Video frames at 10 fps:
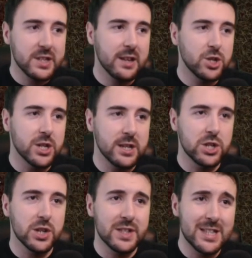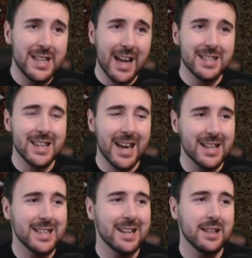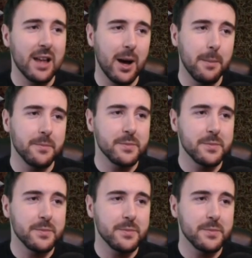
potentially just detonating